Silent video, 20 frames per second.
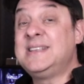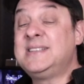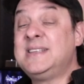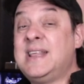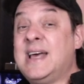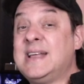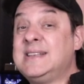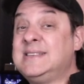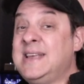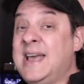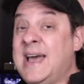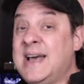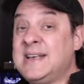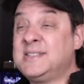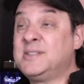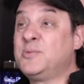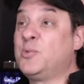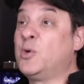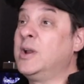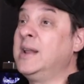into that
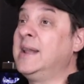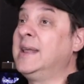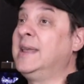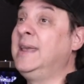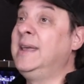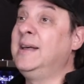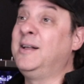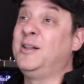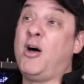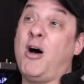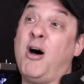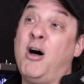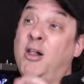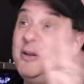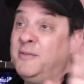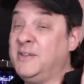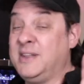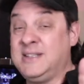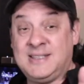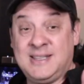test. We're going to kill all
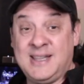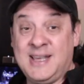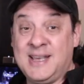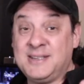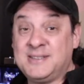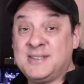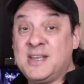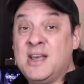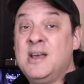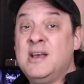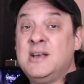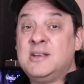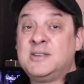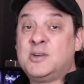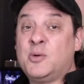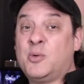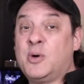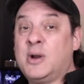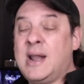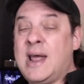of these things.
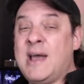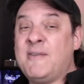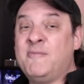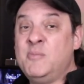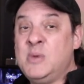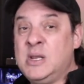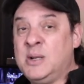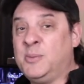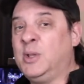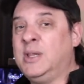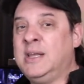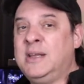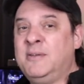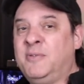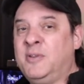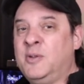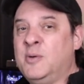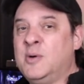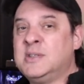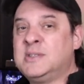So we're going to have minimal
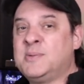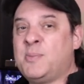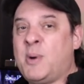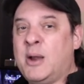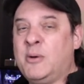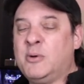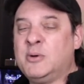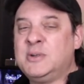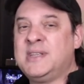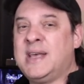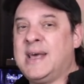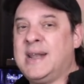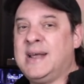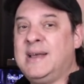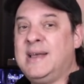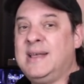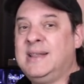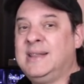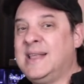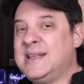influence by
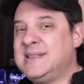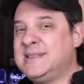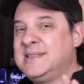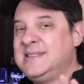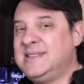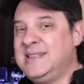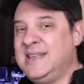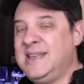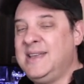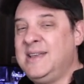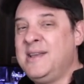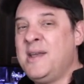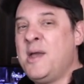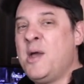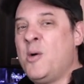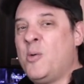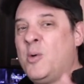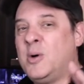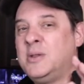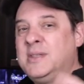Rosetta, and let's see
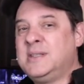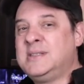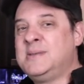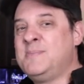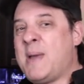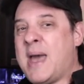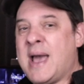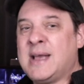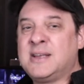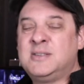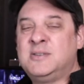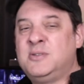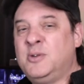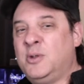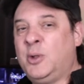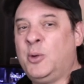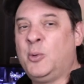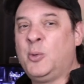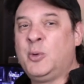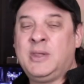what this Mac
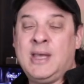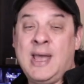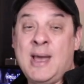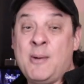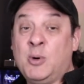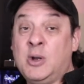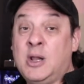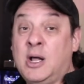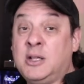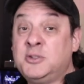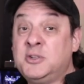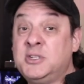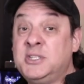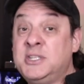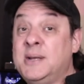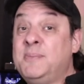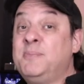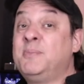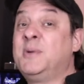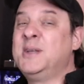Studio with the M1 Ultra
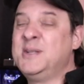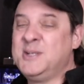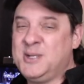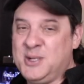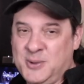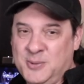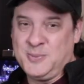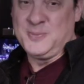chip can do.